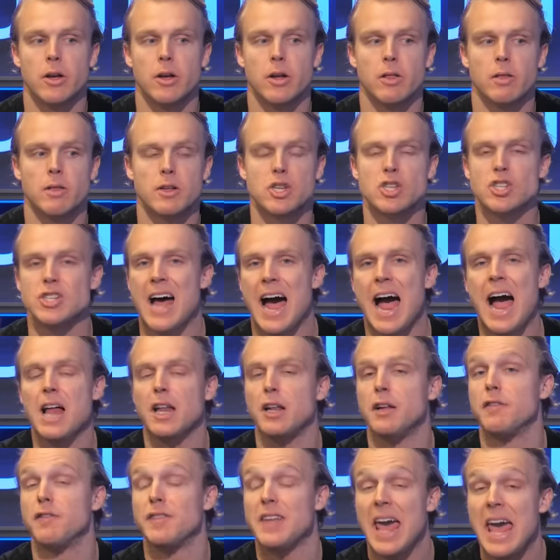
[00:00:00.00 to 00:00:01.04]
the style
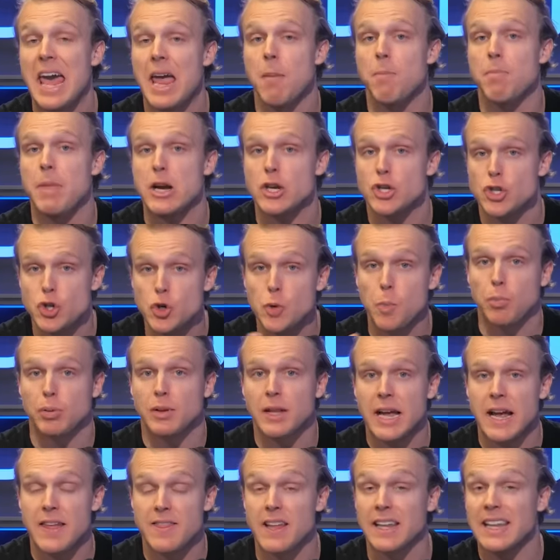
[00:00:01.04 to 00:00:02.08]
of game that you
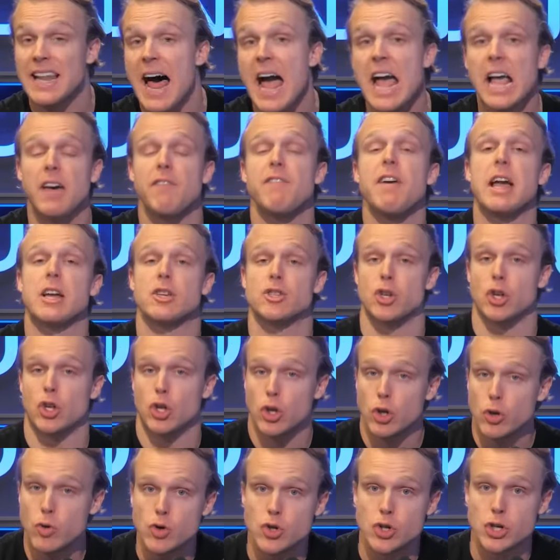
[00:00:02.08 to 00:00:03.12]
played, the lack of
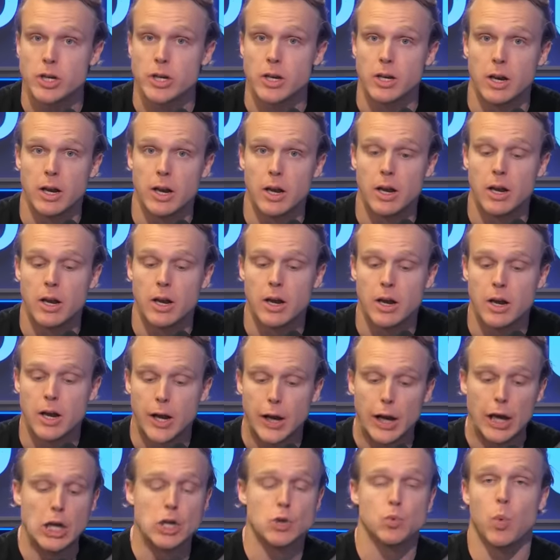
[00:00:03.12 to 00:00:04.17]
execution,
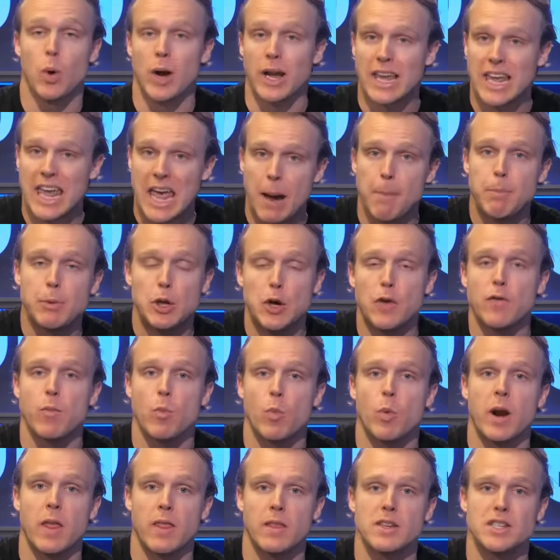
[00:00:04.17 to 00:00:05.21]
is what kept you from
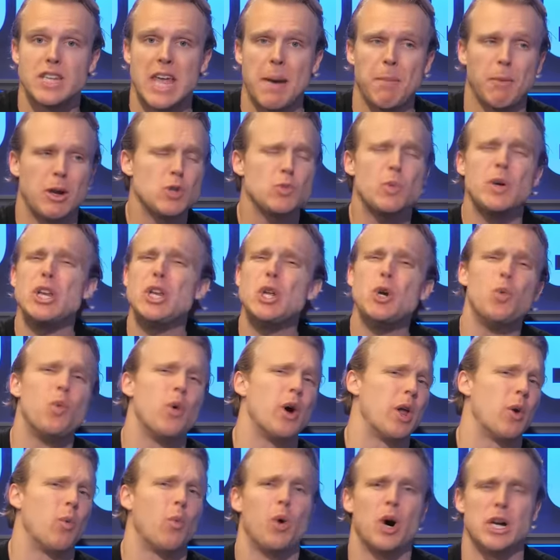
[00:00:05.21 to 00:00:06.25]
winning this game. Because we knew what
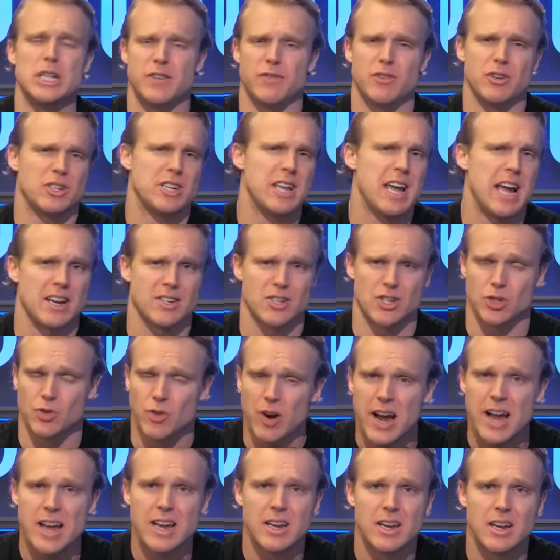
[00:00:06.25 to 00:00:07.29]
it was if you're Texas,
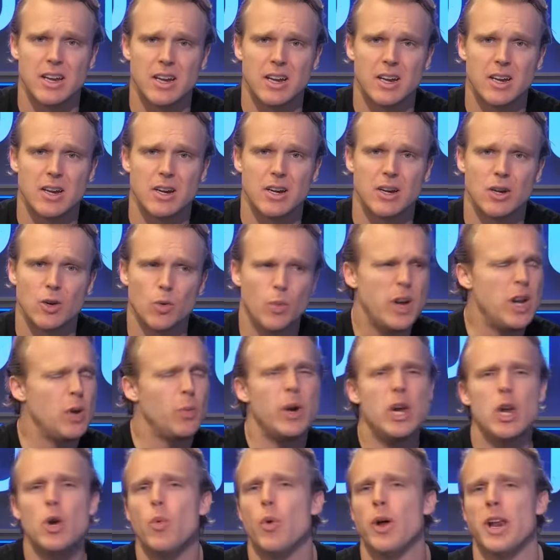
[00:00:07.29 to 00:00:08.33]
right? We
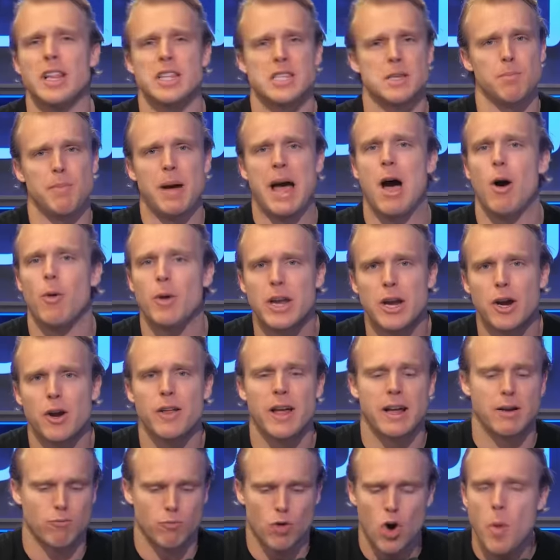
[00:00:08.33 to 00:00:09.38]
knew what it's about here.
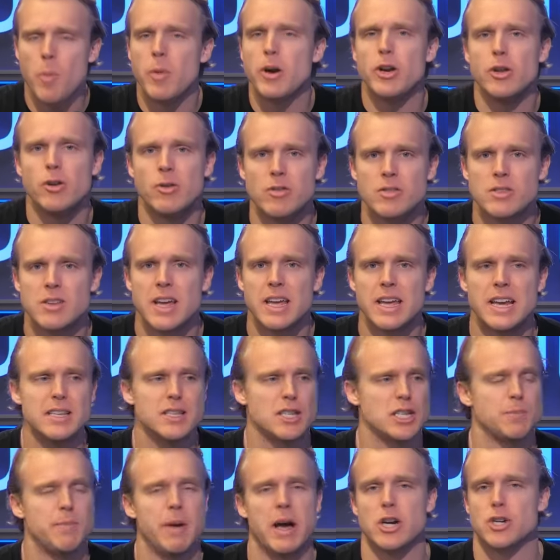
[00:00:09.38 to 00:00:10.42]
Like, Roman Dunze, he's a
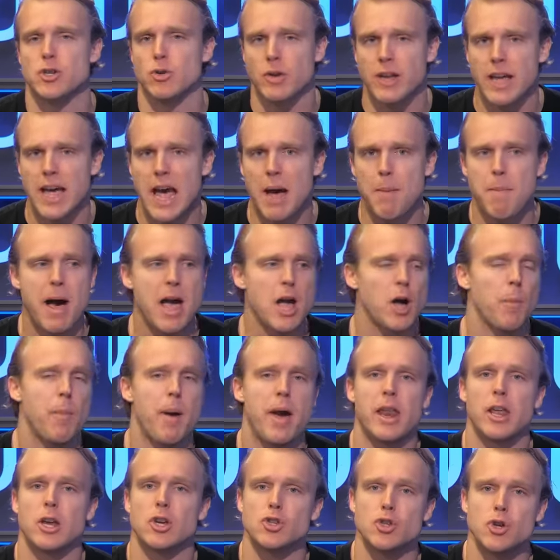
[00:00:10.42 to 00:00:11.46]
special cat. Michael
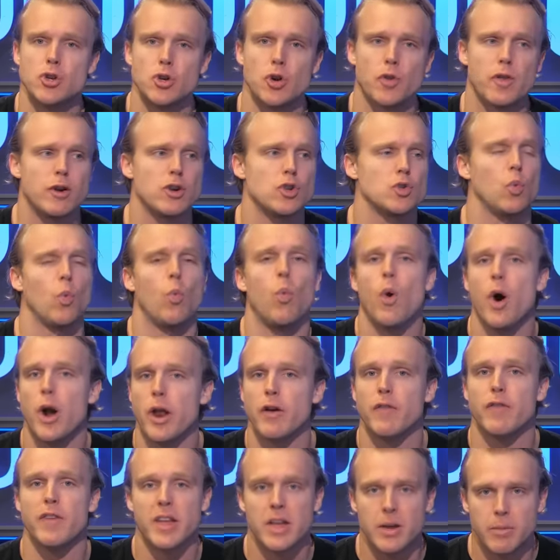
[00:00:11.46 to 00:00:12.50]
Penix Jr., there's one
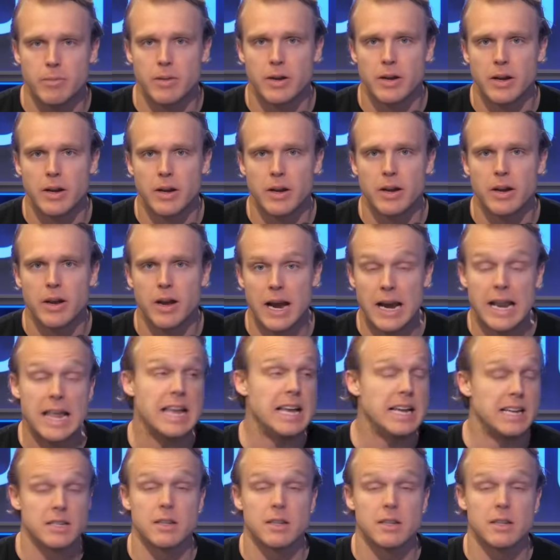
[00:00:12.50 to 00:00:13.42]
of him. And he is,